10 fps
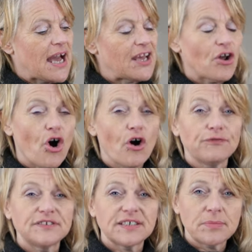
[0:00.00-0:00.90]
And
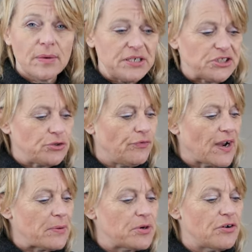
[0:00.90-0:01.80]
often when we do
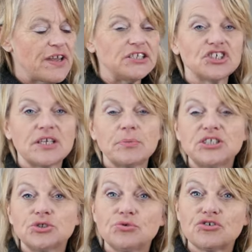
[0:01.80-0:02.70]
flower arranging and we
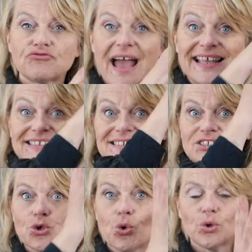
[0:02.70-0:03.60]
do
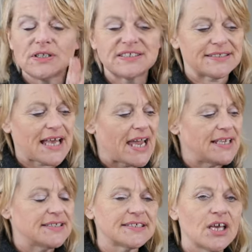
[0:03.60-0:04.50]
grand tall
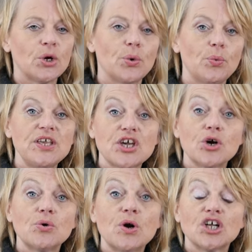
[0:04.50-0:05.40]
designs, we
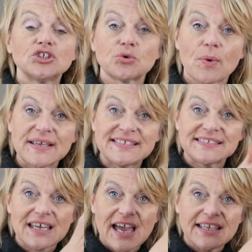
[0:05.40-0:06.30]
go
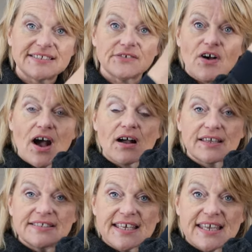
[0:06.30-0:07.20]
twice the height of our
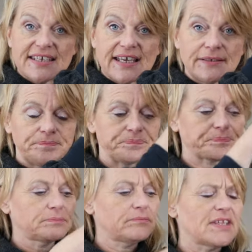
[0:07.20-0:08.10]
container
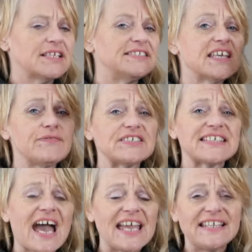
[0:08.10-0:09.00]
to give us
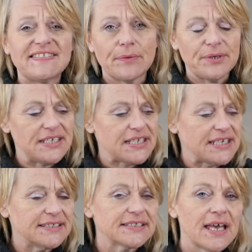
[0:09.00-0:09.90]
the height that we
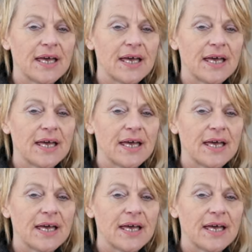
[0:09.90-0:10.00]
need.